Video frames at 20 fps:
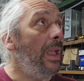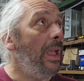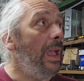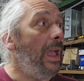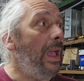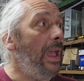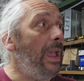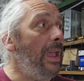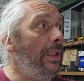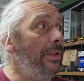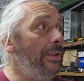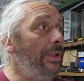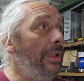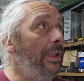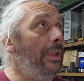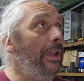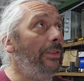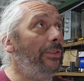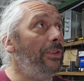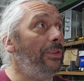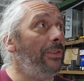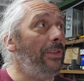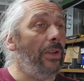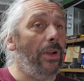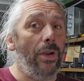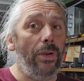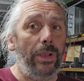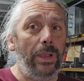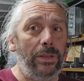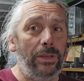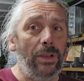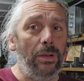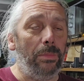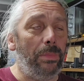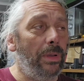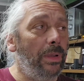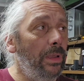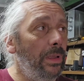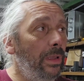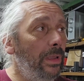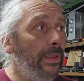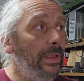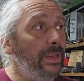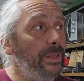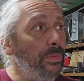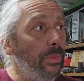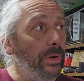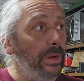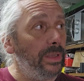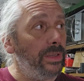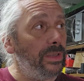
and I just hung it up. This one is